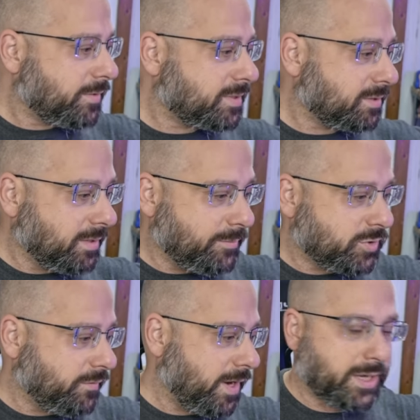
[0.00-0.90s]
this
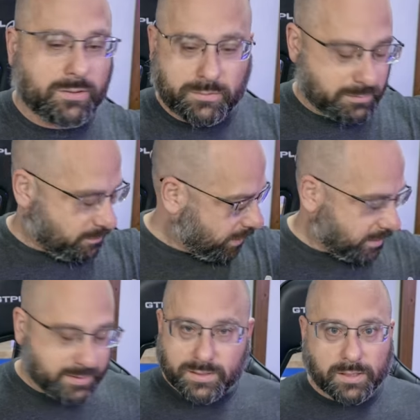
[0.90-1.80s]
telemetry radio? We're gonna
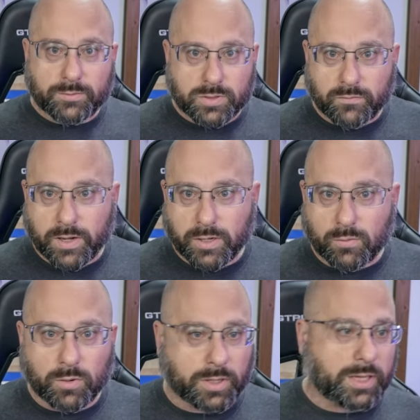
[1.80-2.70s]
get this telemetry radio
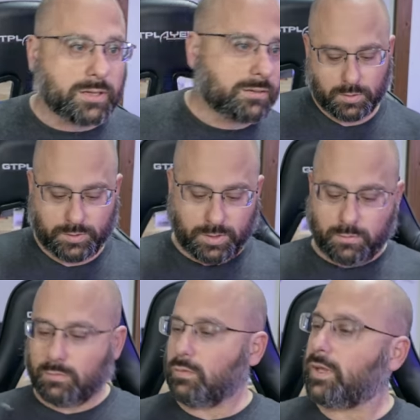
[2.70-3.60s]
working. So we'll